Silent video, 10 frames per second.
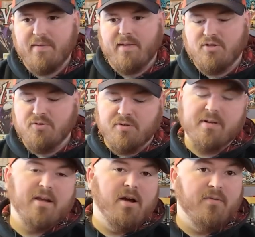that she was gonna
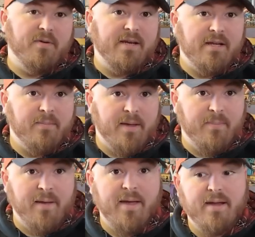take off her eBay
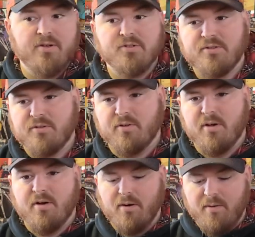page.
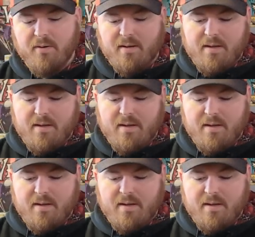So